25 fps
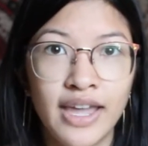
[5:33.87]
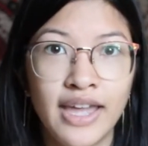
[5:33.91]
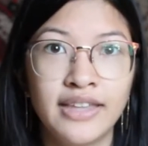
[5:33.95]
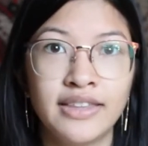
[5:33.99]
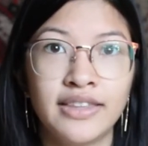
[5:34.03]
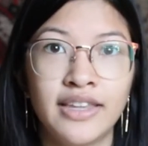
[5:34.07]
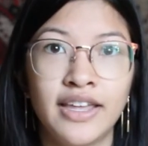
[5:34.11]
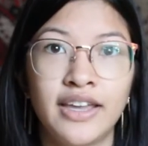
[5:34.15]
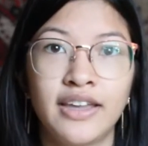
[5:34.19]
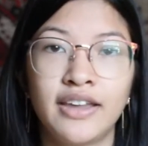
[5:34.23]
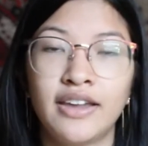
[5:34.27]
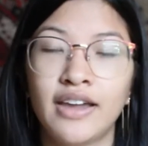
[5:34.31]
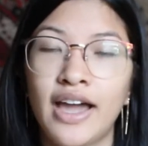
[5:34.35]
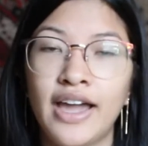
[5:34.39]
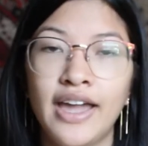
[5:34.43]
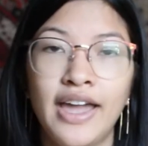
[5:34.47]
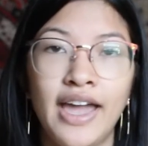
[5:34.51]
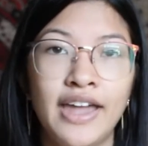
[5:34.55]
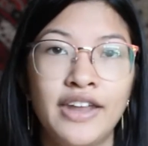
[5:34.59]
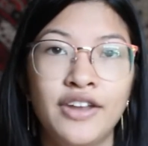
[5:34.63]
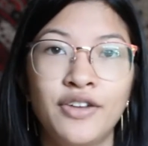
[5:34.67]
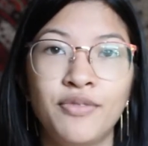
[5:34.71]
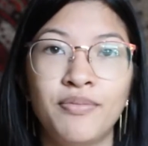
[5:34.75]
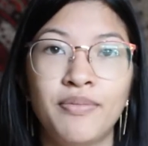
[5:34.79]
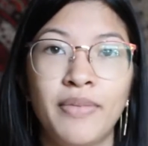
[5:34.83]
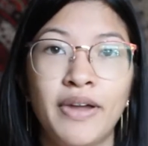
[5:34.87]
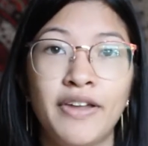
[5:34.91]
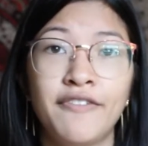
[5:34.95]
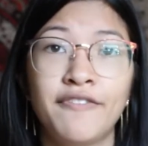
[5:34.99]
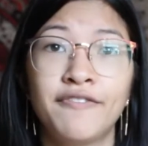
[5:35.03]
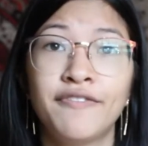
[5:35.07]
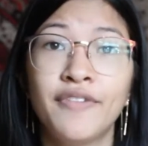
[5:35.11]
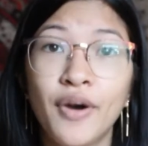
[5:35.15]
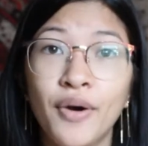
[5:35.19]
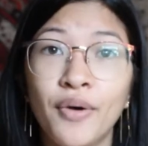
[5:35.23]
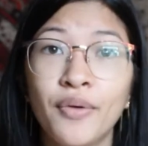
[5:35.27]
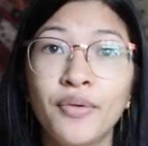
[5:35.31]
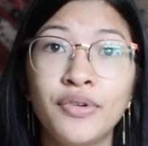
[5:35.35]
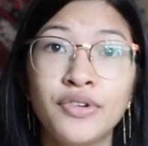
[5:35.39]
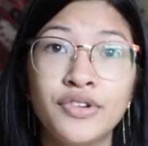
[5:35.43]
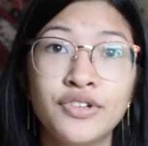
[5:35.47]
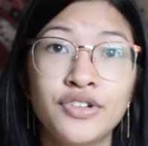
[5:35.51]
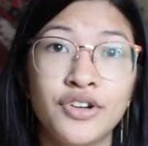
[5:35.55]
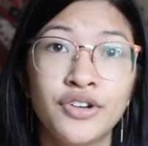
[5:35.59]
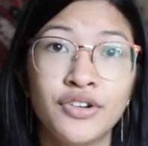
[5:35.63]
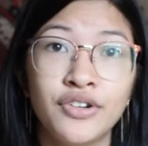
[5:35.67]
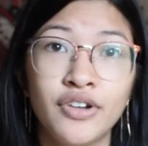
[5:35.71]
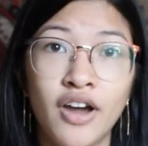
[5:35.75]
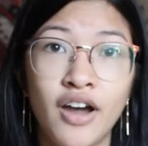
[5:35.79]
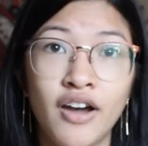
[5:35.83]
and like I had my phone
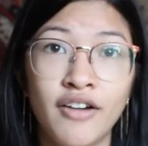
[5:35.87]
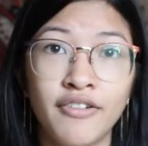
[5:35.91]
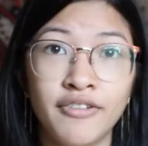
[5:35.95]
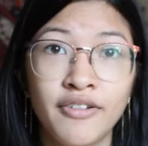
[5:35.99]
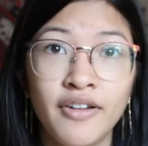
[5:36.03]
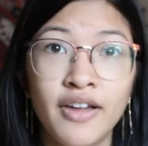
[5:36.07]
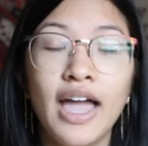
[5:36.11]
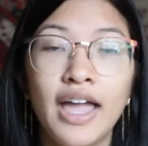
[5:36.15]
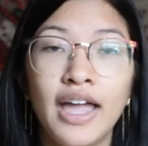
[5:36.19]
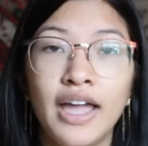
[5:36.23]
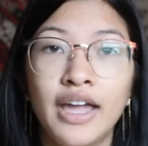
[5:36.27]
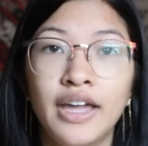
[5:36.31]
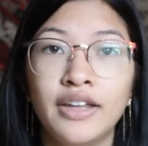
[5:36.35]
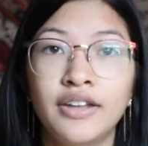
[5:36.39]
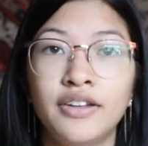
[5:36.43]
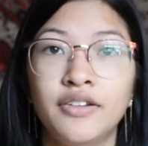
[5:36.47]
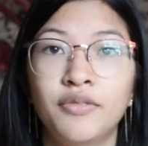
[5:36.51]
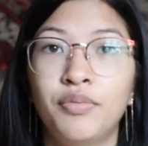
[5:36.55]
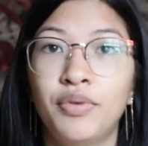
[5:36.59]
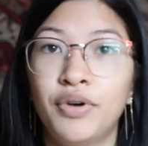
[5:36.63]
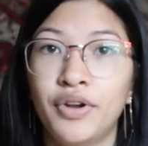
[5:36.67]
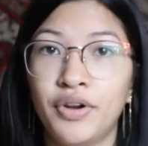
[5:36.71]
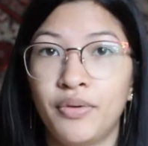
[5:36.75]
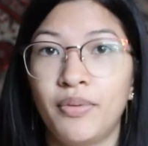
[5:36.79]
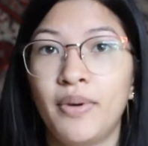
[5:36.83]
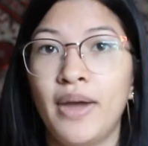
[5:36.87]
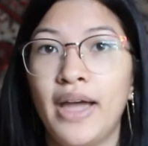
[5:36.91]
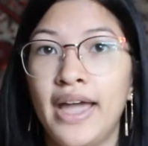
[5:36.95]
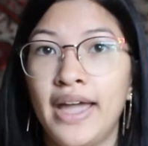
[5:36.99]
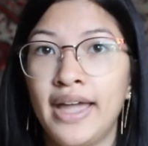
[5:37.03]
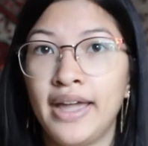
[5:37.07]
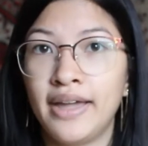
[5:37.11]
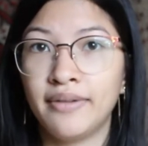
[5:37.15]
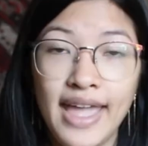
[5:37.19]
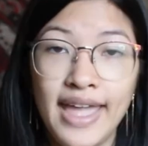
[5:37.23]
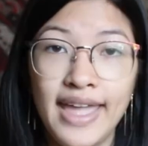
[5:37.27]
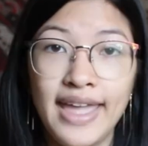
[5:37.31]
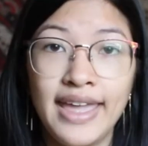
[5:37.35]
turned off and put away.